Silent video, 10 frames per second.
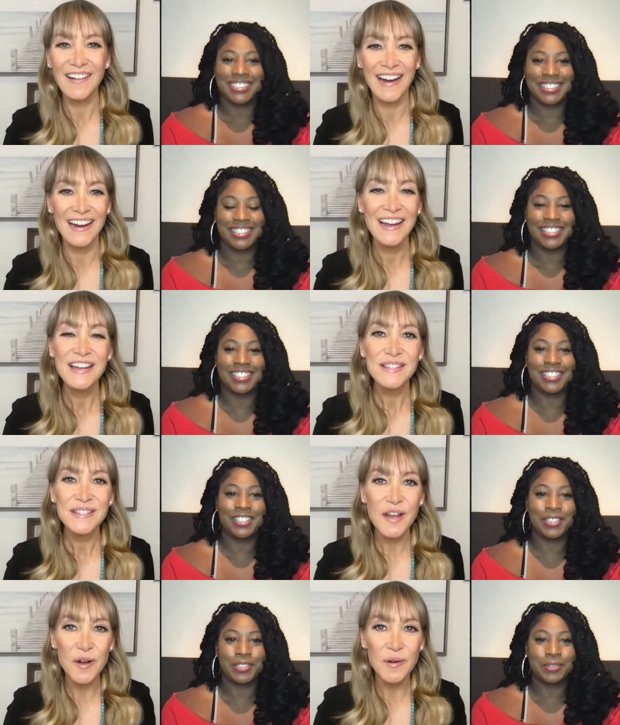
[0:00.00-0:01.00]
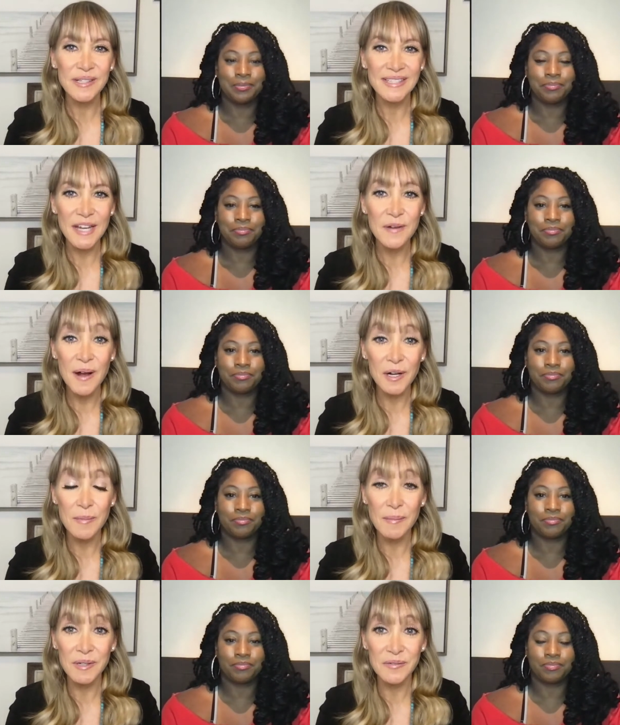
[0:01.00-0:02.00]
Speaker 1: okay. So TK, welcome.
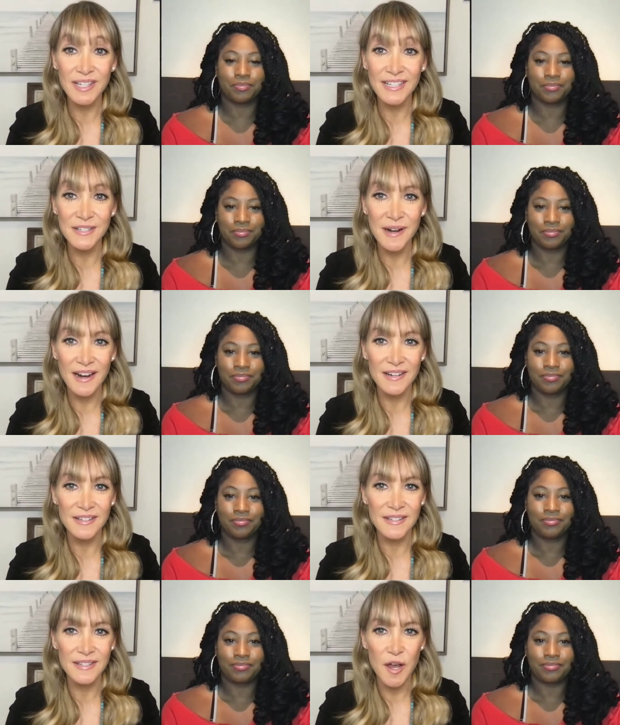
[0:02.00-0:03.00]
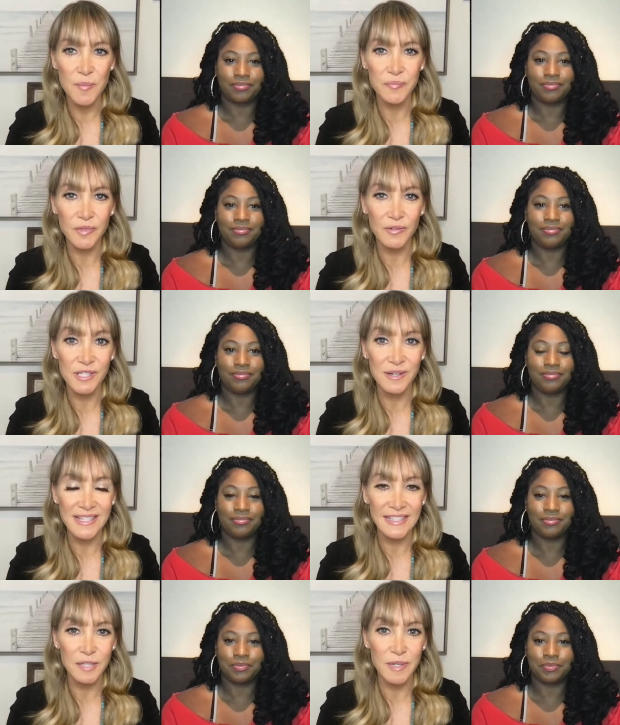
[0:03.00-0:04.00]
I'm gonna read you guys, um, read you
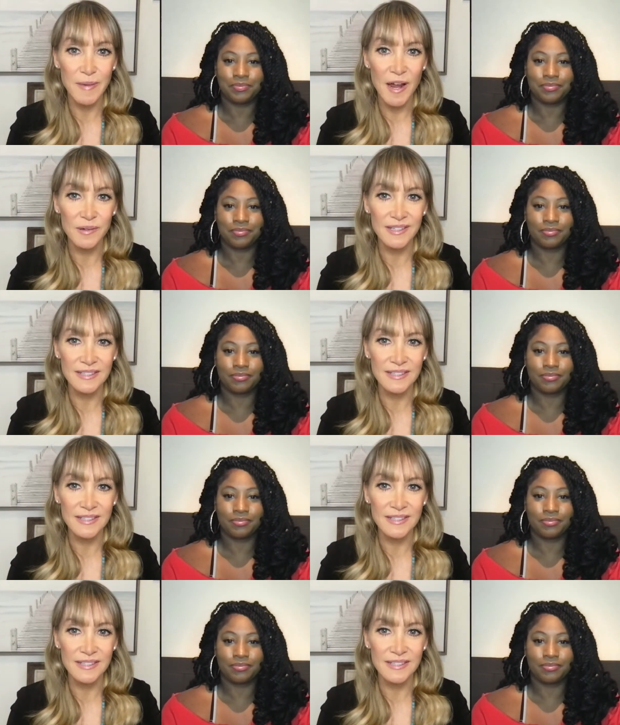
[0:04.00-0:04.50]
guys a little bit about